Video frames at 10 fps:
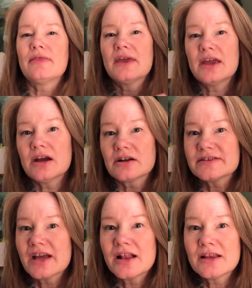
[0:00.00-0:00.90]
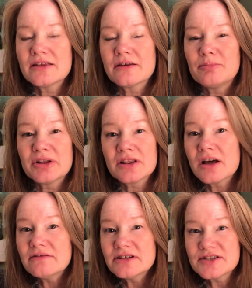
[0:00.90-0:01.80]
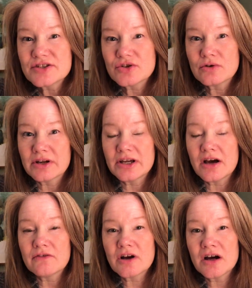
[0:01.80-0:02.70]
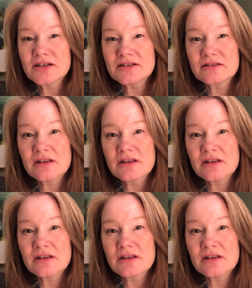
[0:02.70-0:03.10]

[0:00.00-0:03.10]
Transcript: they are telling the beloved story of God's